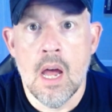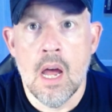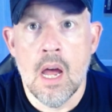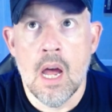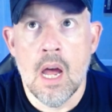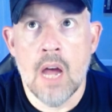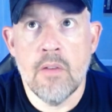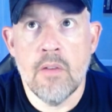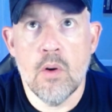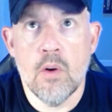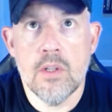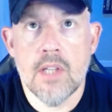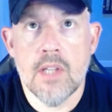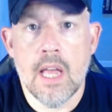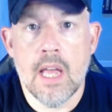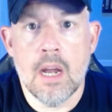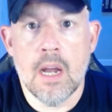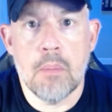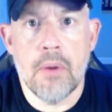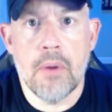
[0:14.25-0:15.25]
always
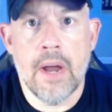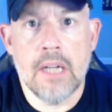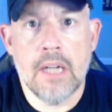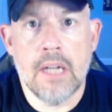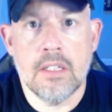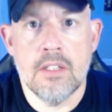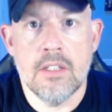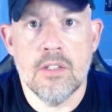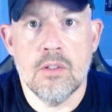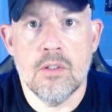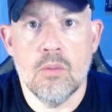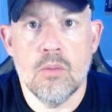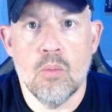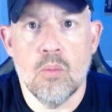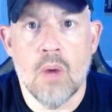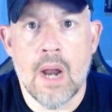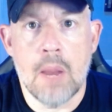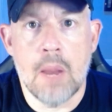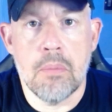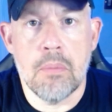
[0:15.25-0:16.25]
kind of practiced what
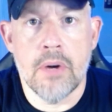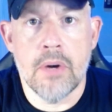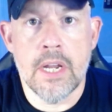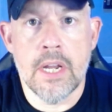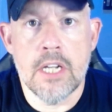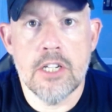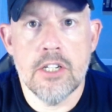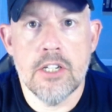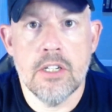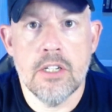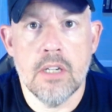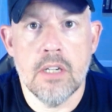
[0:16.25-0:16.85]
I preach.